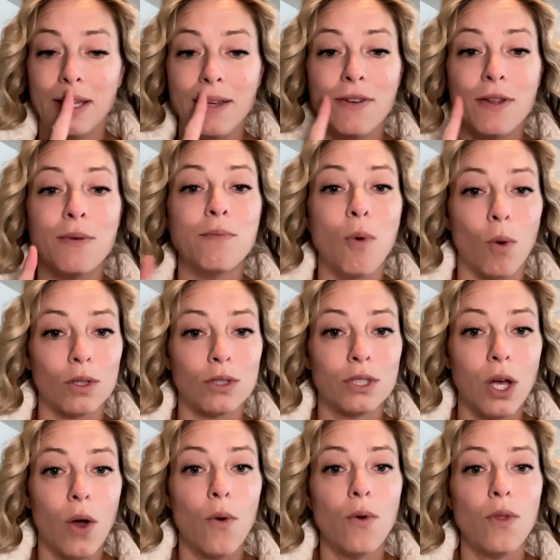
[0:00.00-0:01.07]
even more
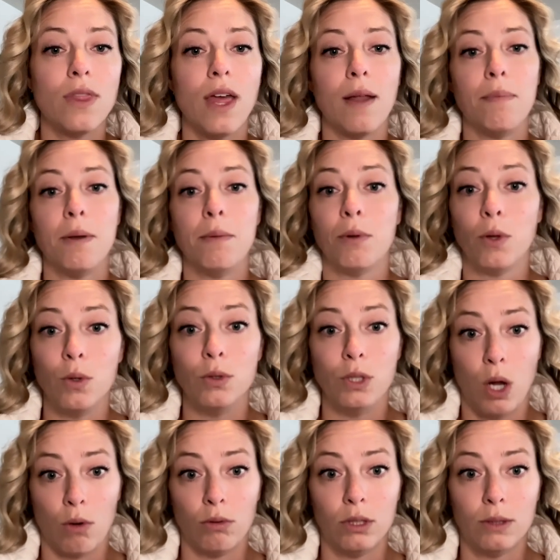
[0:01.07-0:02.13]
so than people who
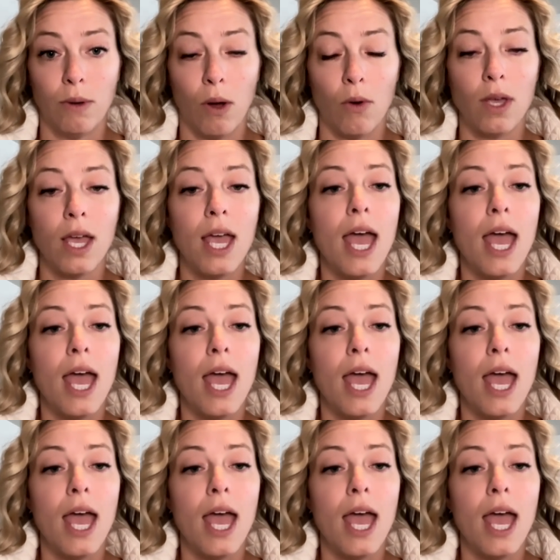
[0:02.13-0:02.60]
don't smoke.